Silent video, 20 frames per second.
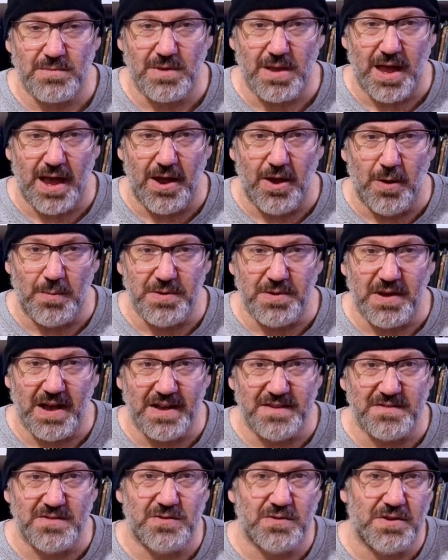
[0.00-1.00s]
I hope you
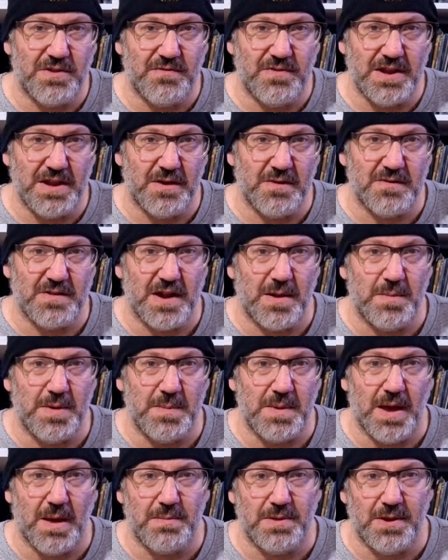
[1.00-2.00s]
guys enjoy the videos that I'm gonna
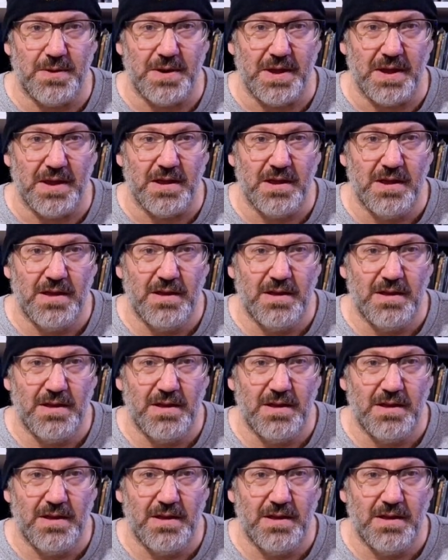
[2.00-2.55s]
be uploading.